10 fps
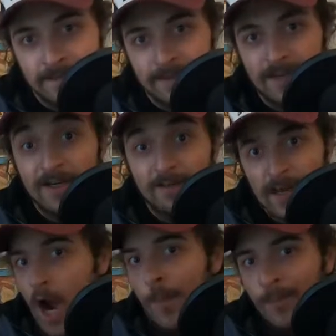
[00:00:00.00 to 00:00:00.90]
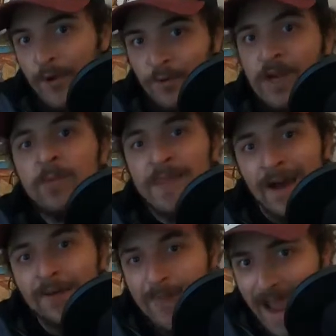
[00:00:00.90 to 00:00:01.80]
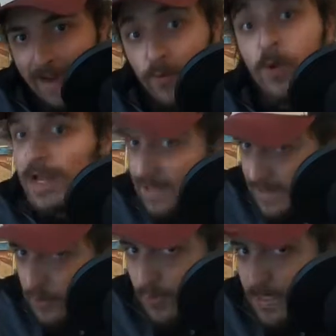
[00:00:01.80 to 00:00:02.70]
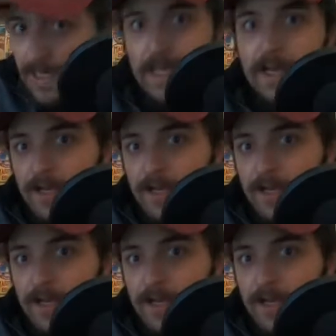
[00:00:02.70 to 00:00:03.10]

You're gonna be up the creek without a paddle, literally.